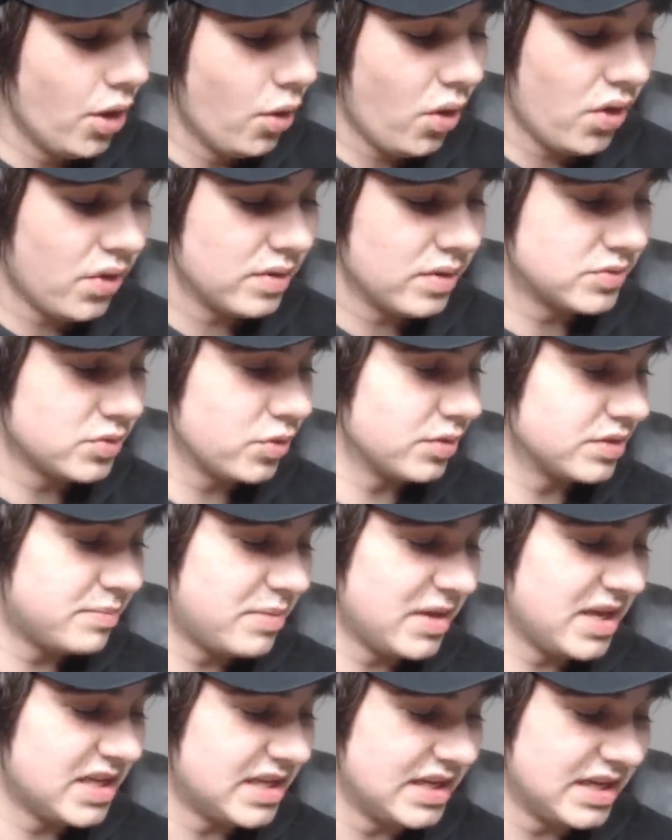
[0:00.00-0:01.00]
harm towards
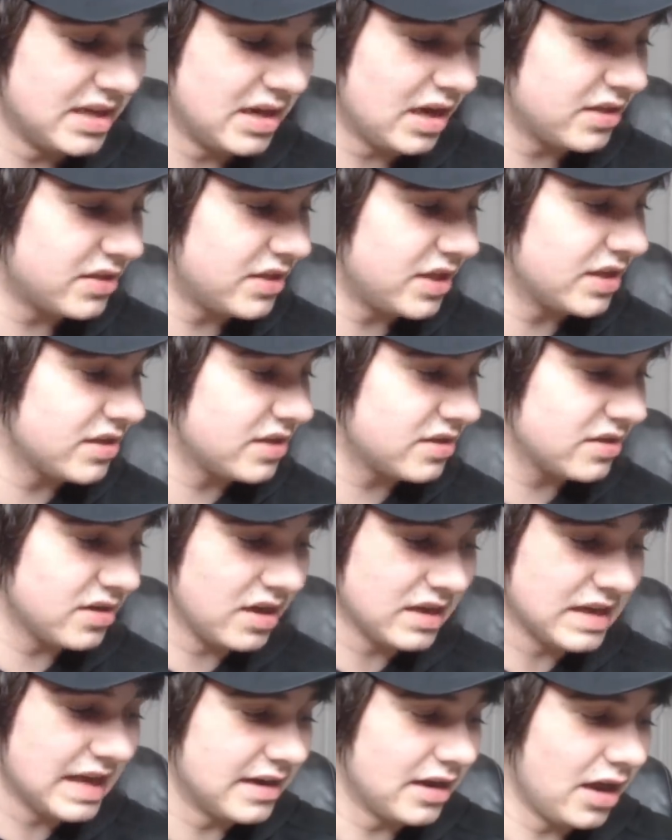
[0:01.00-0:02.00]
Pinky. I think,
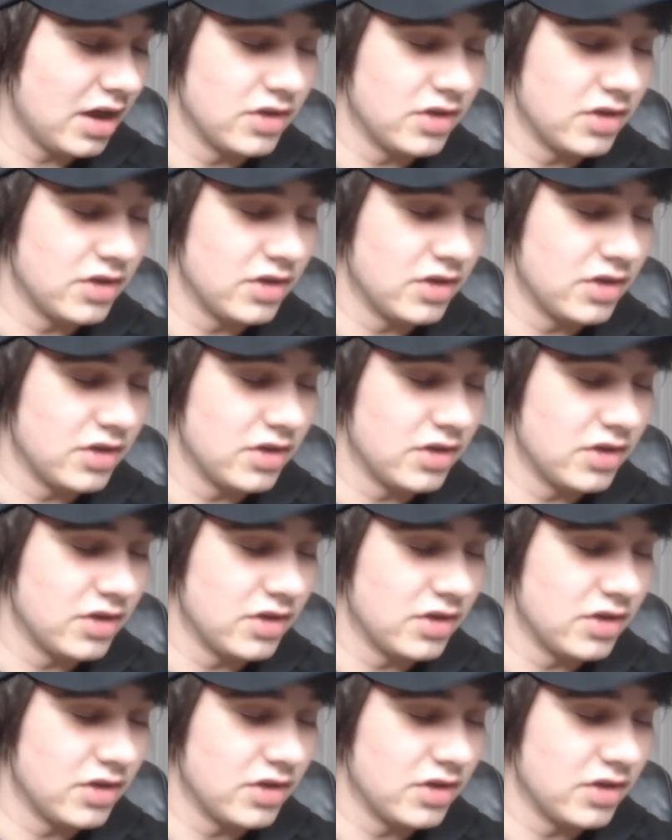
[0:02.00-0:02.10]
again,